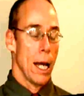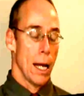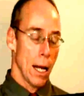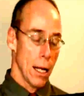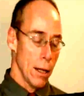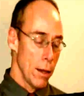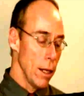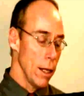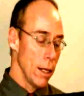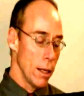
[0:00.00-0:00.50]

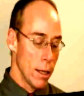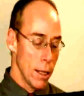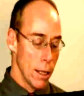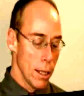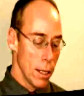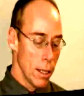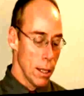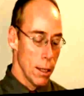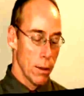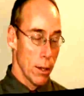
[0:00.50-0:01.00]
And I think
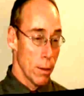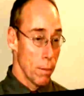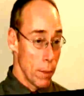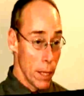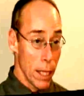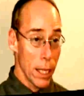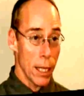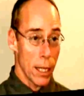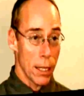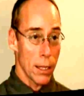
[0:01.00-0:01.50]
then the
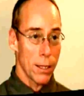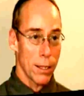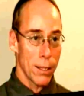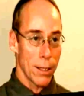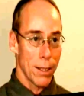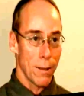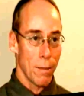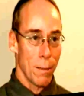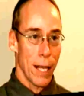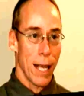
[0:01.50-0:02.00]

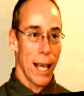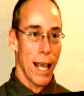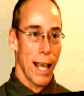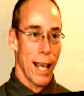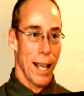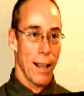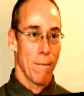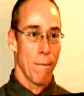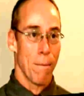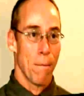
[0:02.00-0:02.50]
biggest
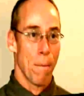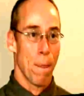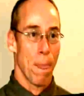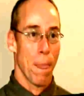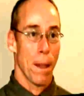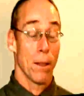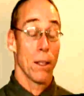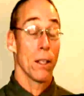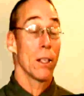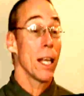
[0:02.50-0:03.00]
became
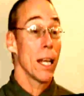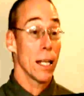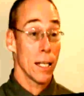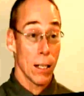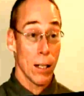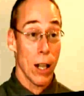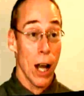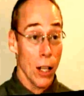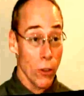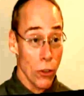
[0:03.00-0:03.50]
the
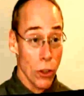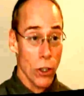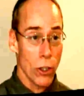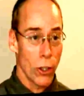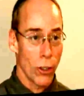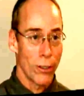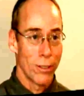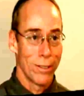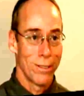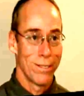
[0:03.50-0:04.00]

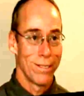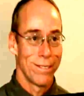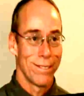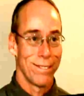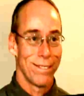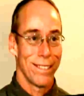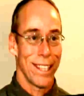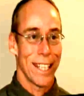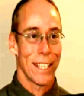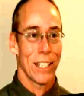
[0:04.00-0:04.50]
technological
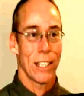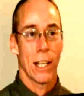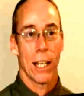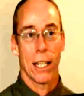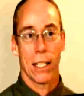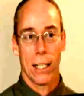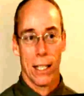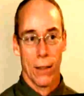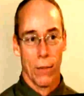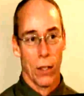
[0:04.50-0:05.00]
and
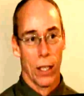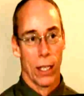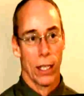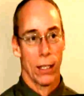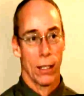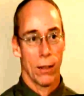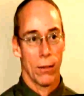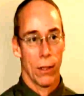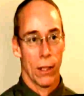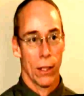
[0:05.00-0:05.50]

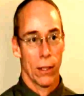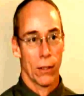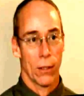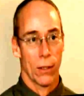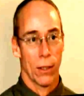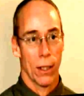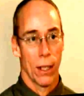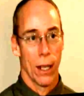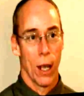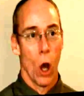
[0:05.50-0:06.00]
scientific end of
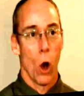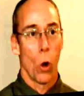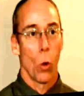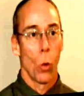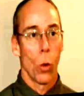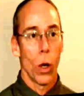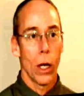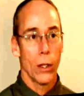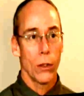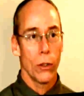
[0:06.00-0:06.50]
this.
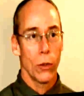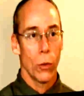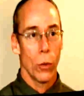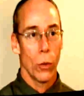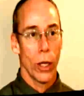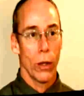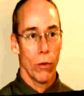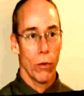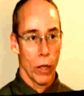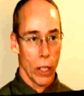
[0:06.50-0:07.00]
Once
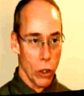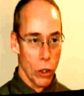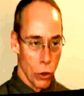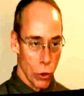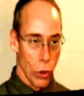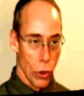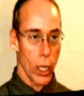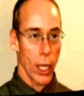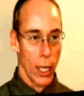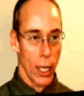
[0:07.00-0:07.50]
we
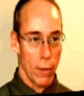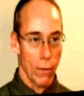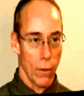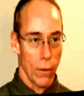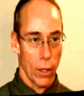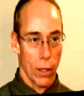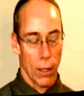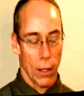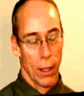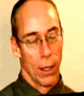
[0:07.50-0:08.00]

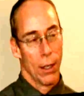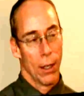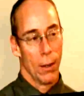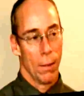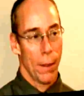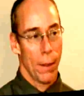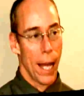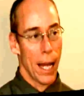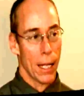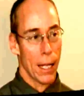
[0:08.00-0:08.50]
retrieved,
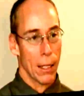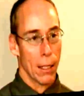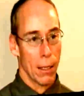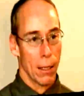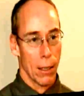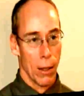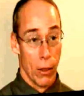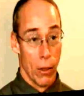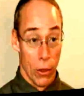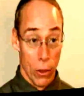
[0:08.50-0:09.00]
back
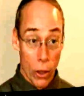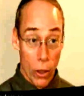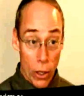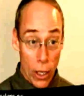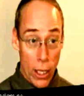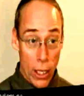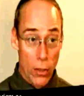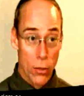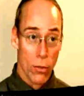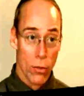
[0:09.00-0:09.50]
in the
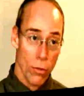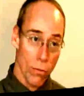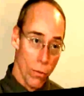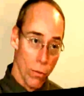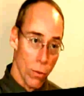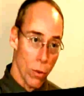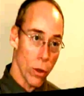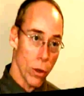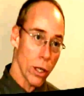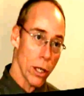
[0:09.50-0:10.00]
30s
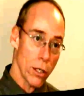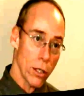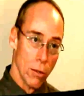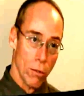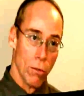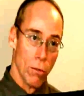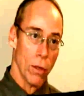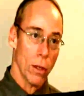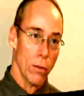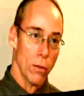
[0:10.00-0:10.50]
and
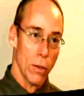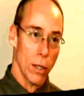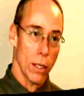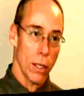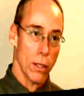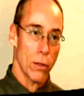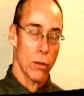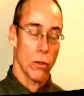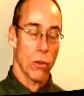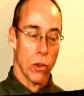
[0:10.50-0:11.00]
40s and
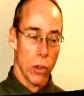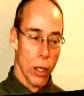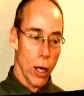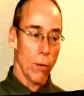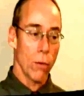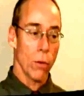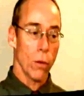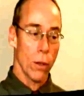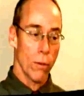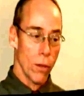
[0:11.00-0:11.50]
50s,
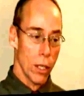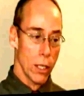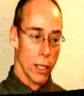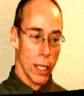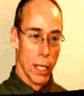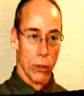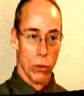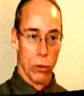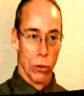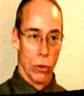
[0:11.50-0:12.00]
several of
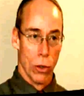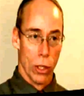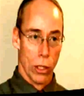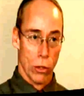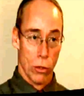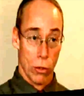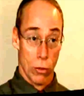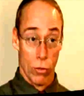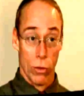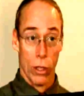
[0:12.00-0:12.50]
these
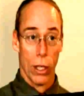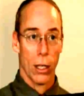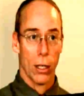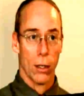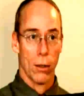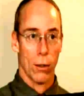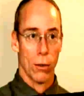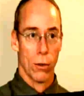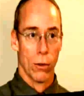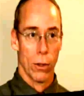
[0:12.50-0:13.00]
extraterrestrial
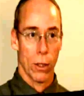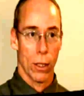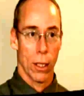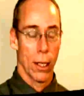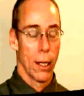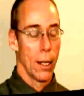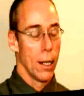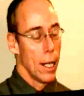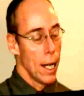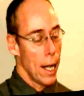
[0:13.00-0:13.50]
vehicles,
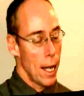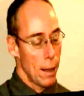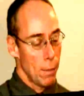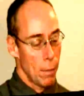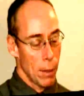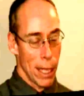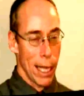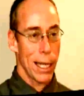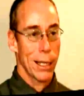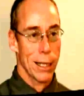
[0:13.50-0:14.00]

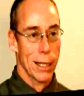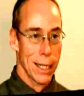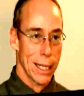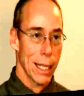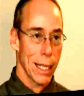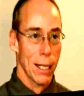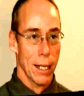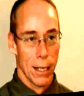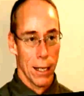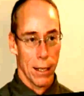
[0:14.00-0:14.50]
and began to
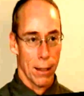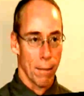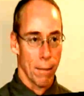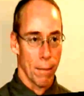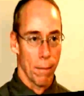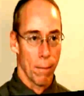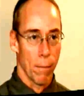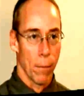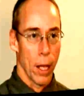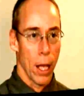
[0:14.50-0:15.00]
study
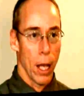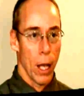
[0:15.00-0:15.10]
them,